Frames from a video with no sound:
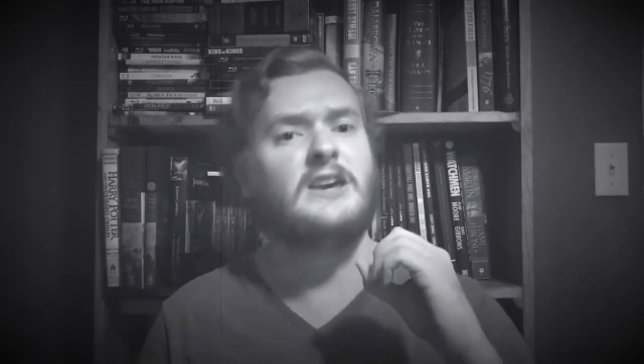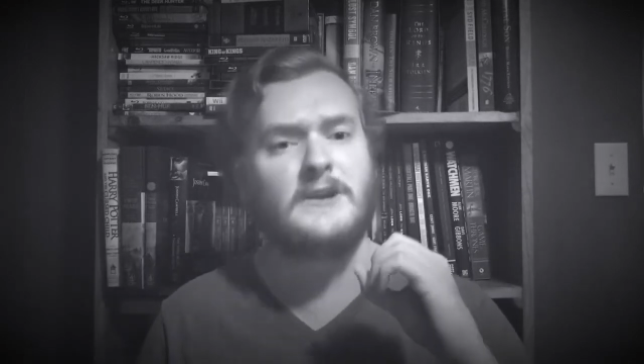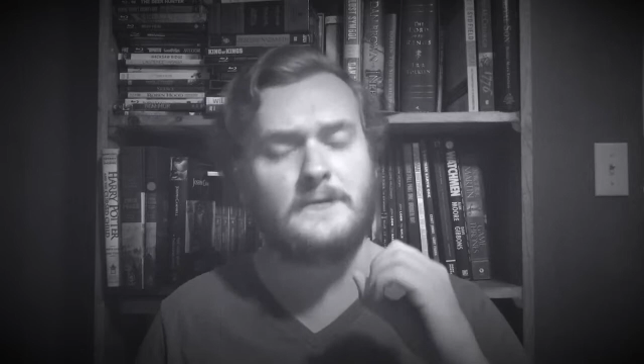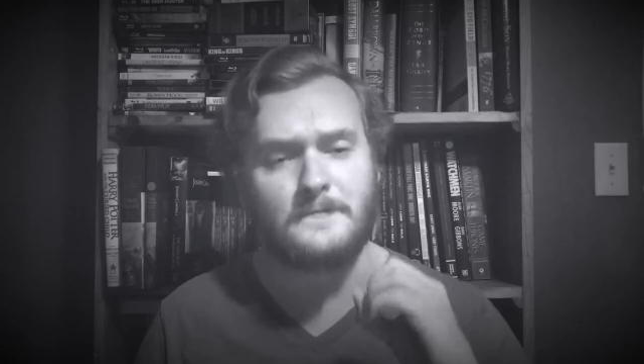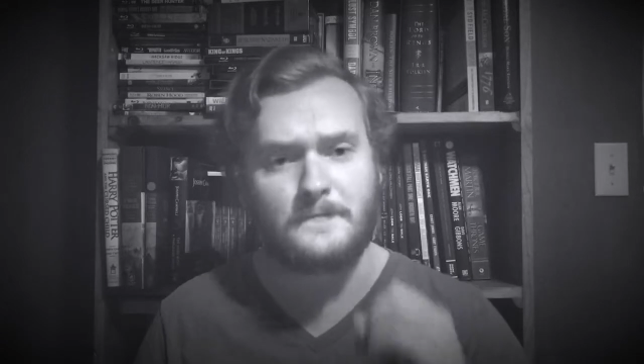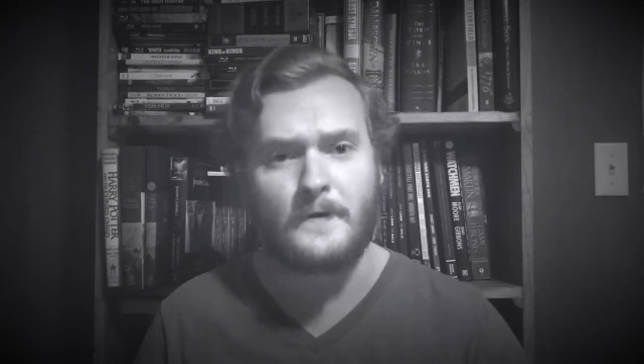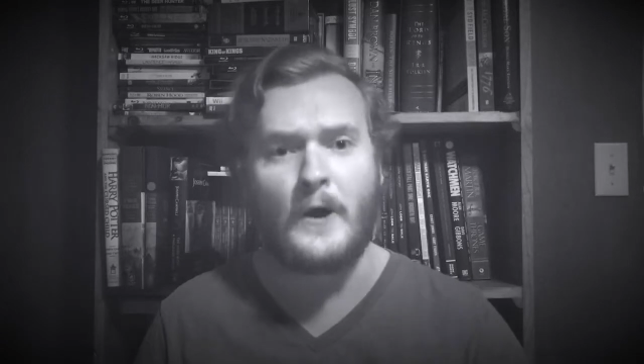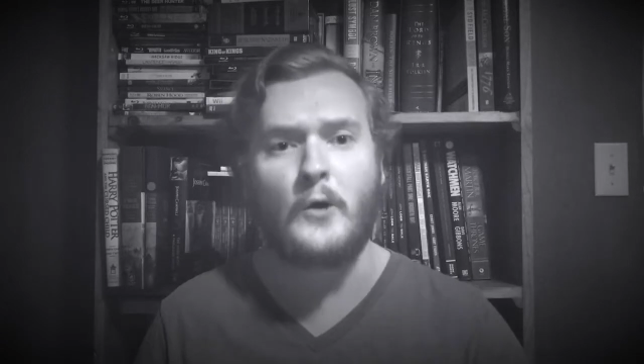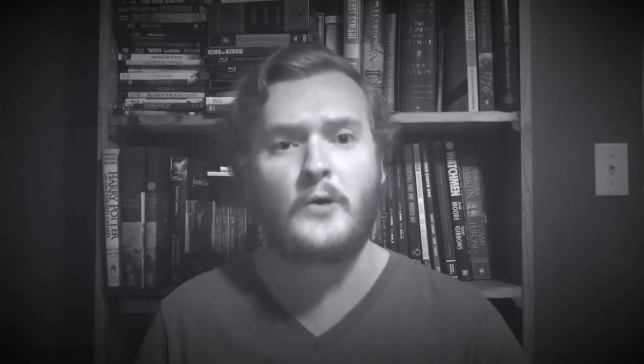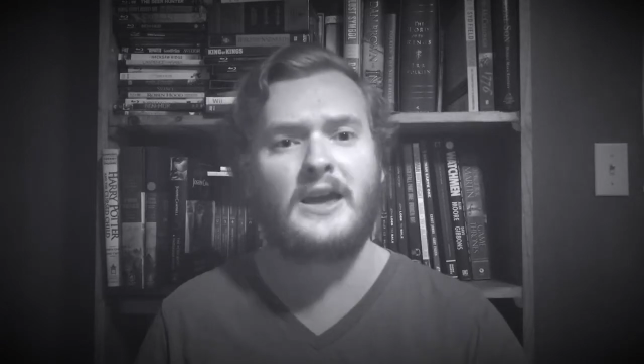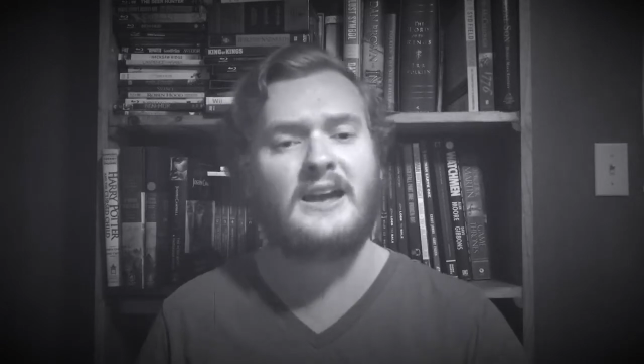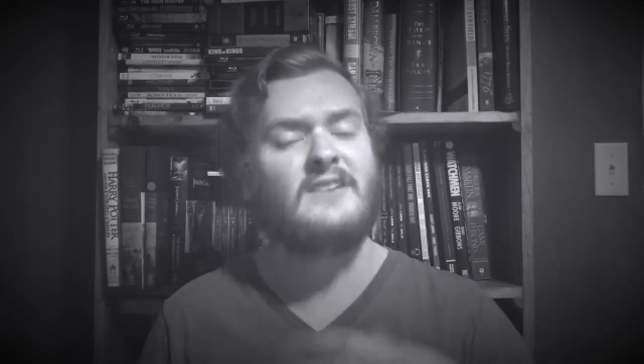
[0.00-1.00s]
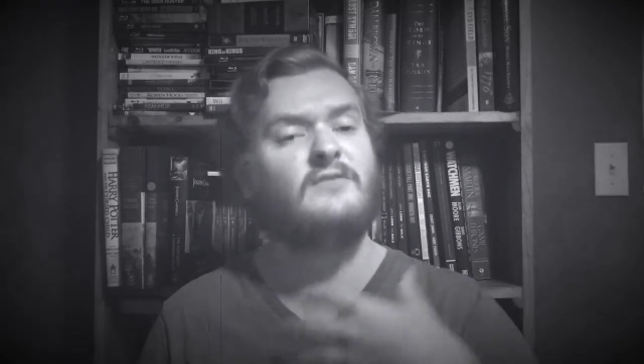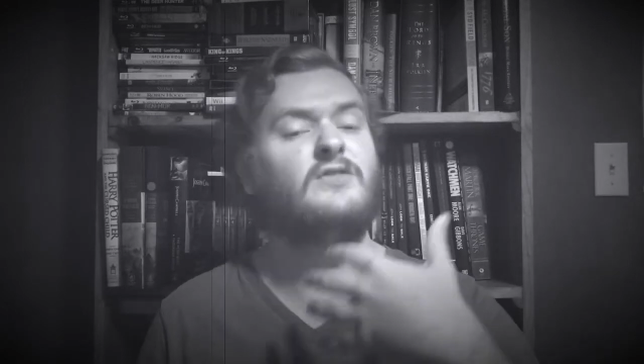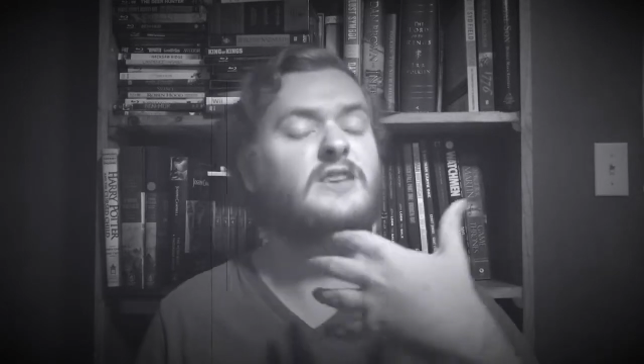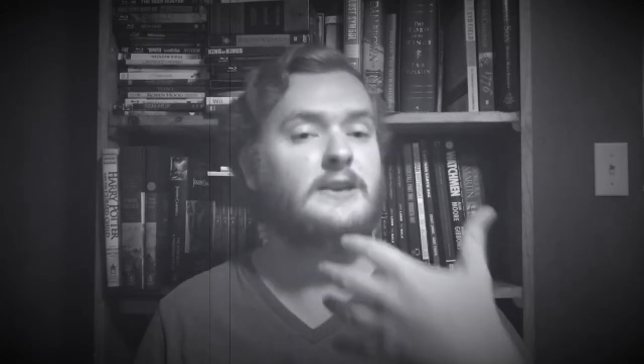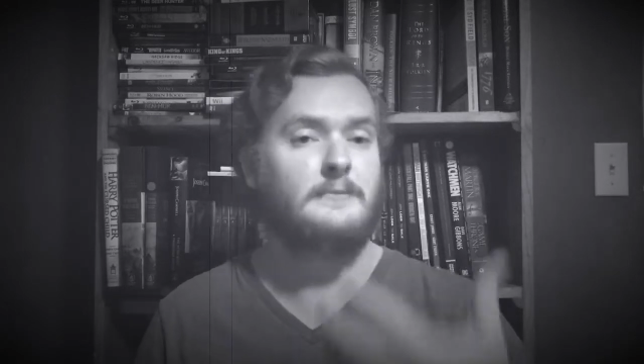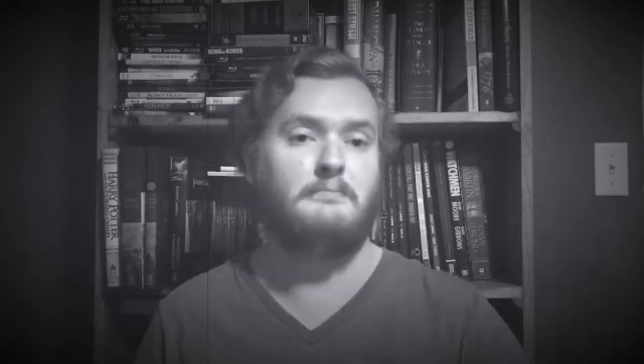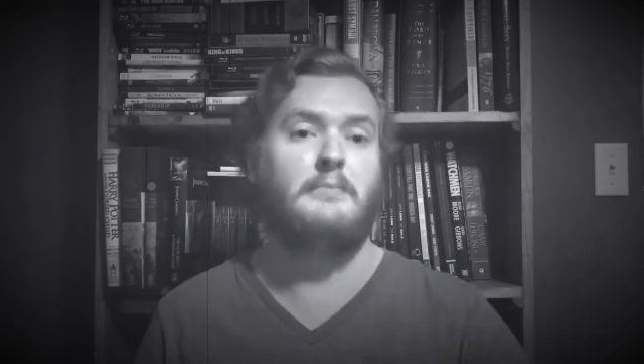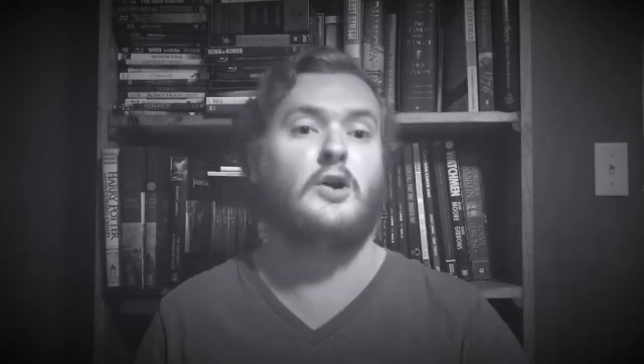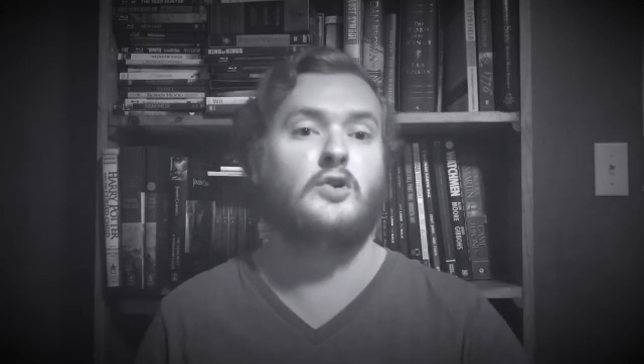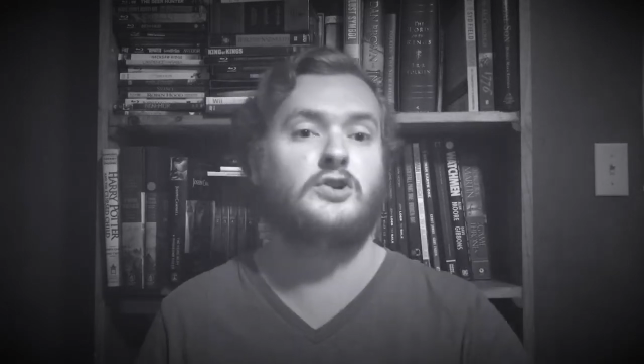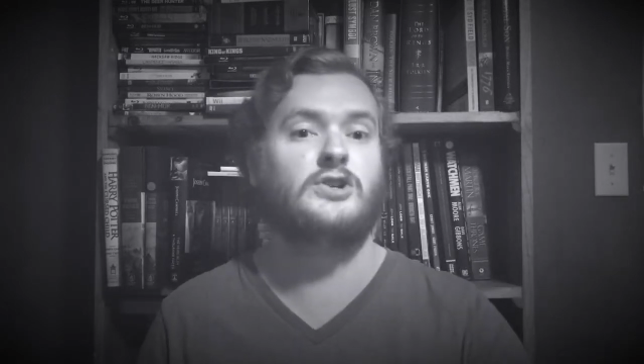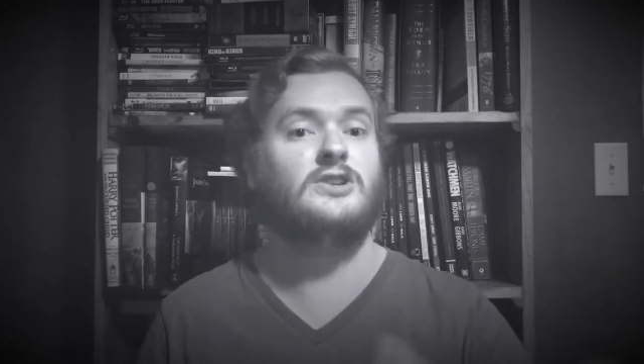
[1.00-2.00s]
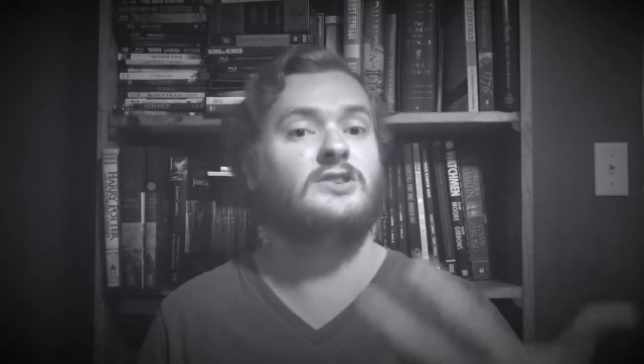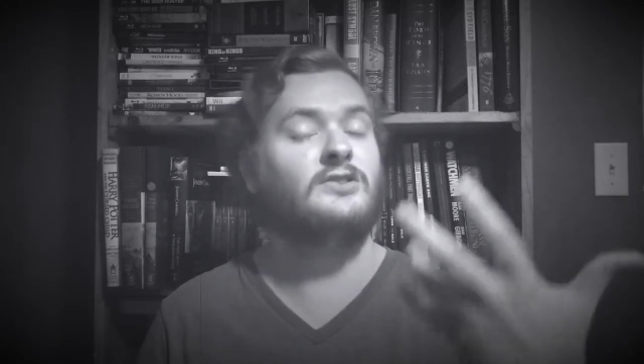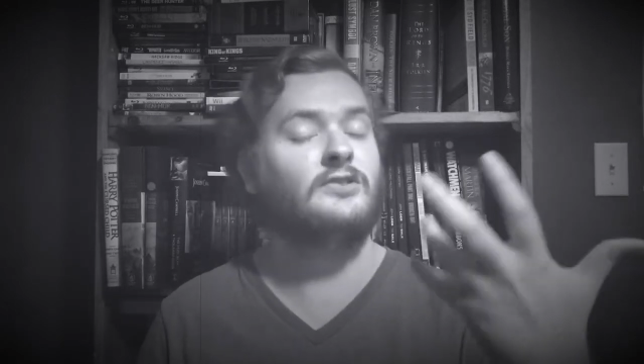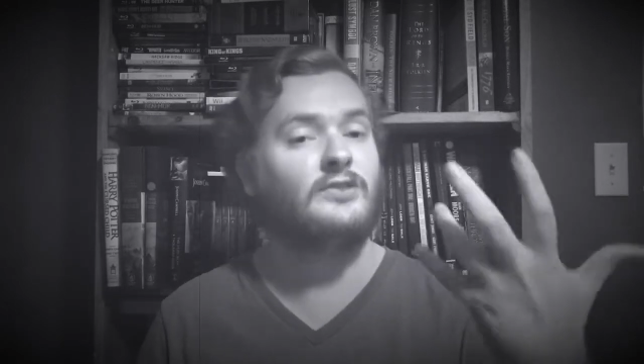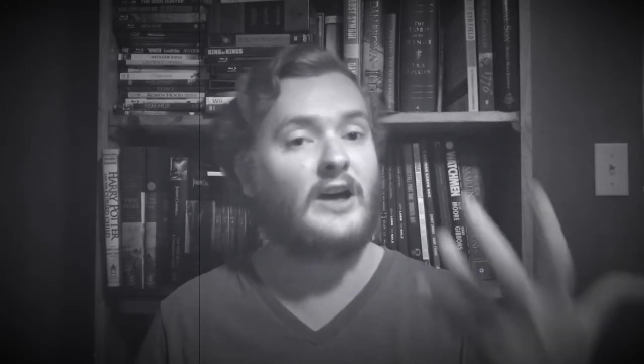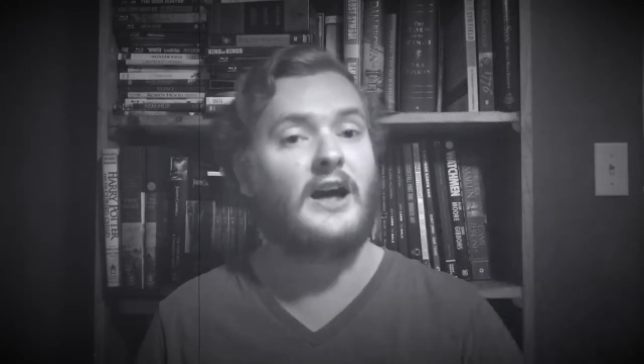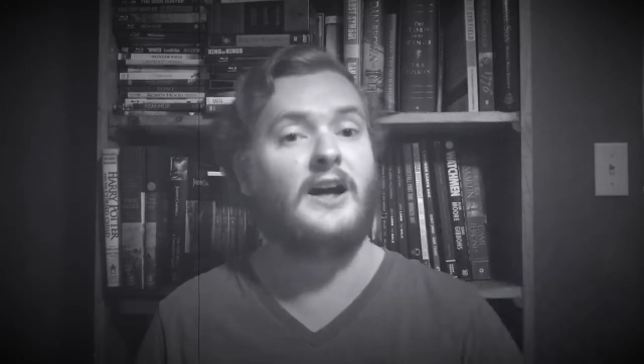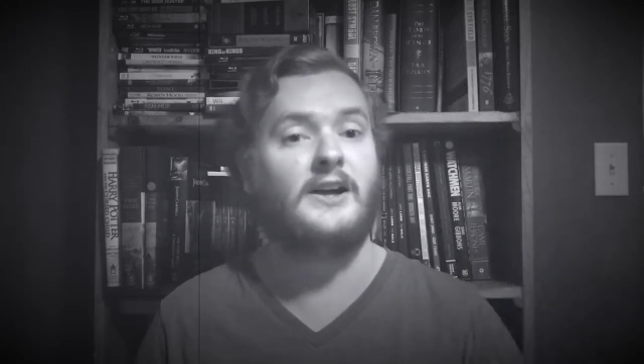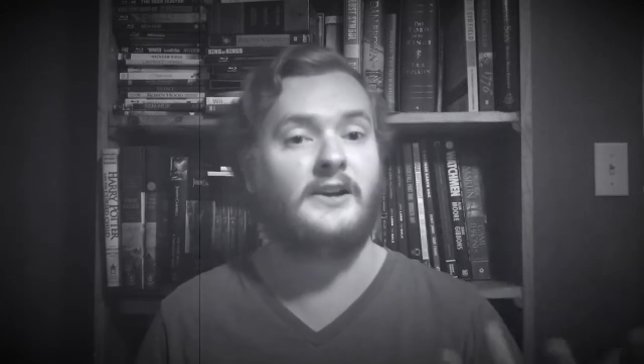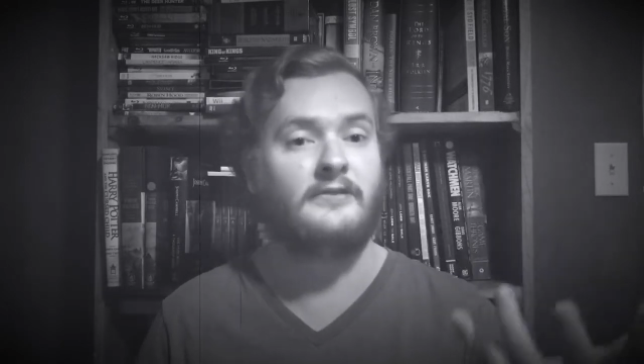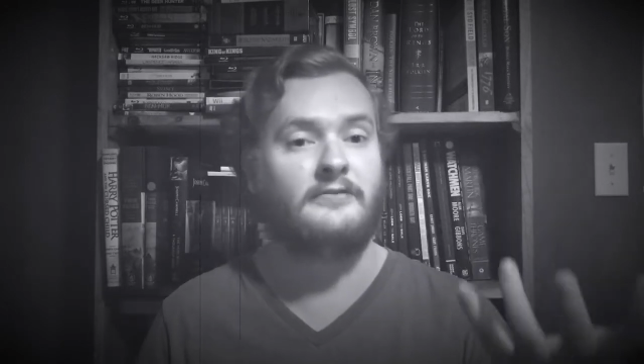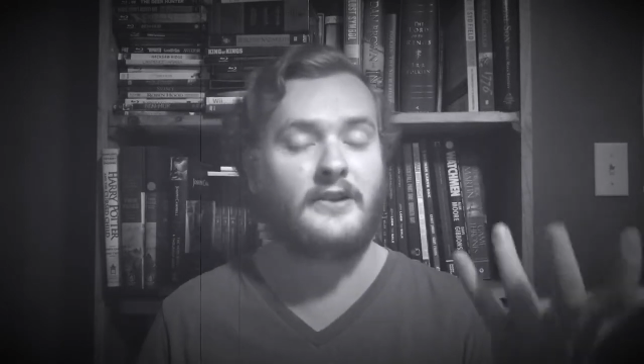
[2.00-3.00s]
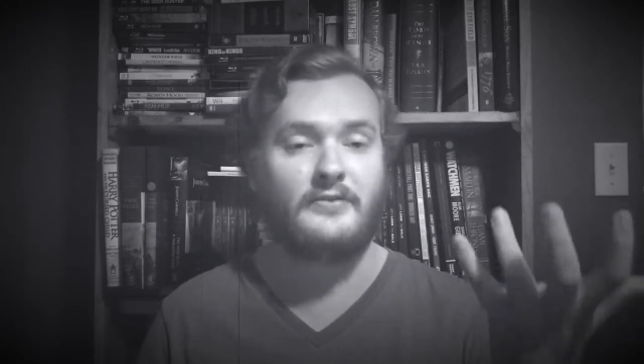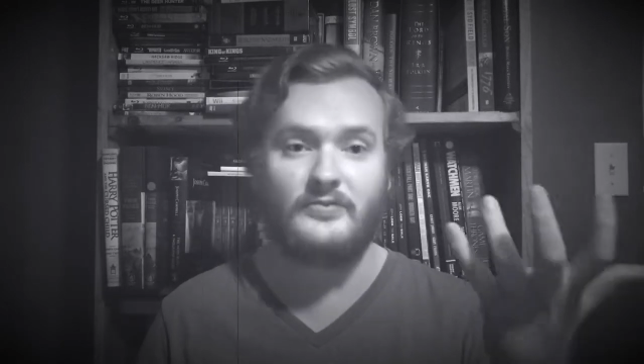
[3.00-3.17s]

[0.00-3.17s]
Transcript: evoking the emotions of